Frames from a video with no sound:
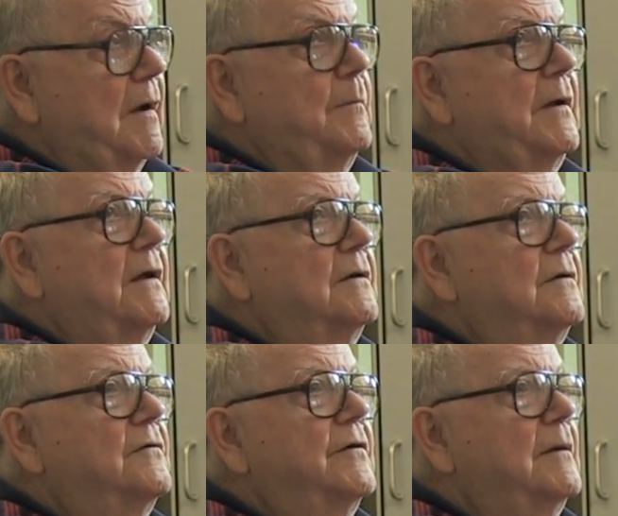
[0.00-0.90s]
in my mind,
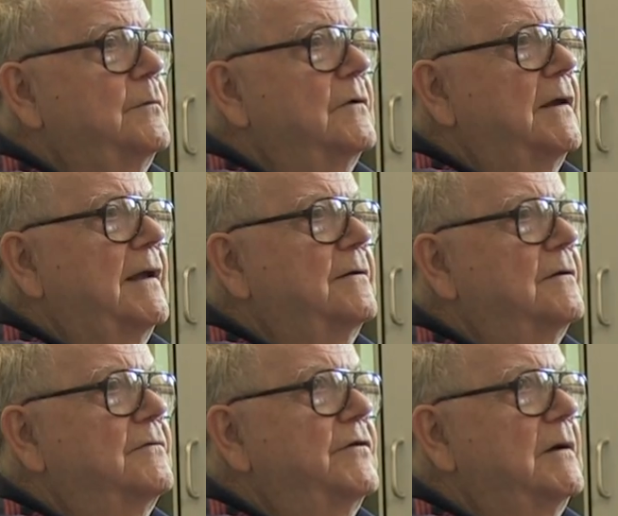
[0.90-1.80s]
to the
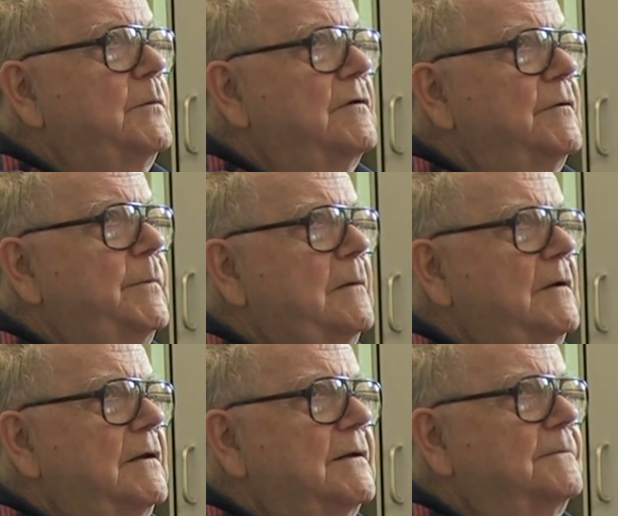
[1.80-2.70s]
Weimar
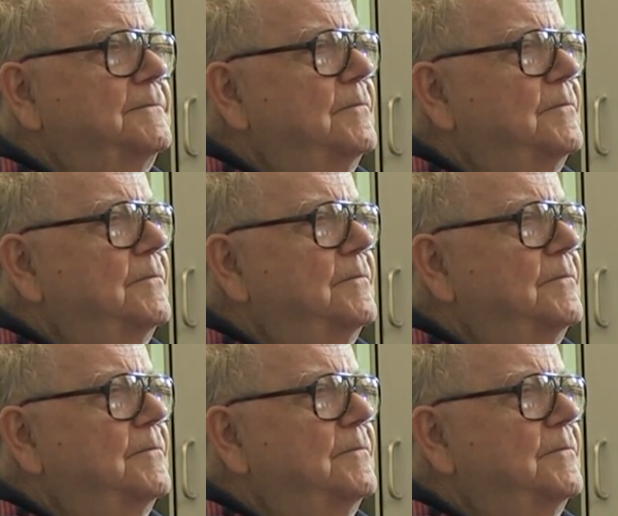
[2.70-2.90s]
Republic.